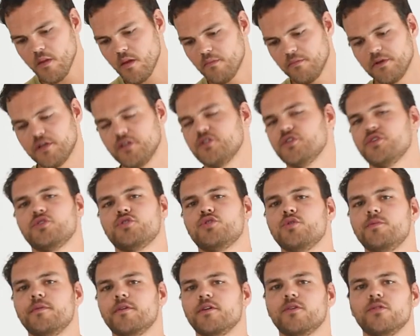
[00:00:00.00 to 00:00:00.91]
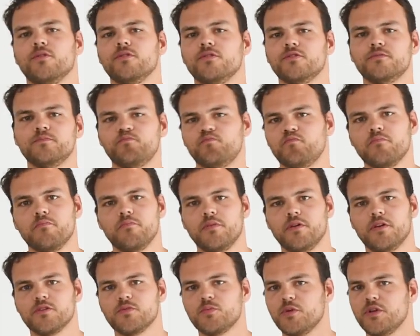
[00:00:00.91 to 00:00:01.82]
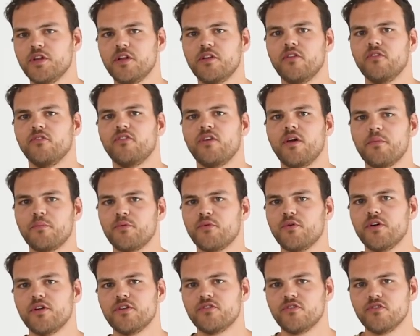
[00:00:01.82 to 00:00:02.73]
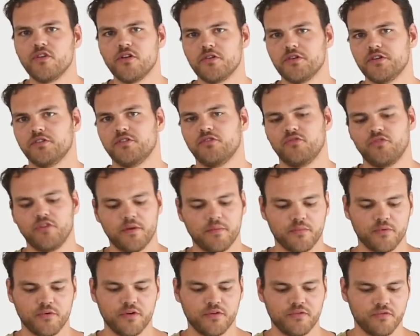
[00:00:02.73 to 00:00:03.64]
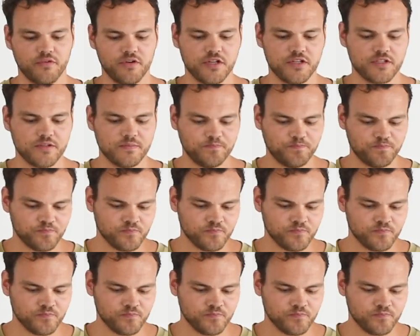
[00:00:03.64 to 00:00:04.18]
Because it's super cold. Because we didn't temper it, you don't need to temper it for this.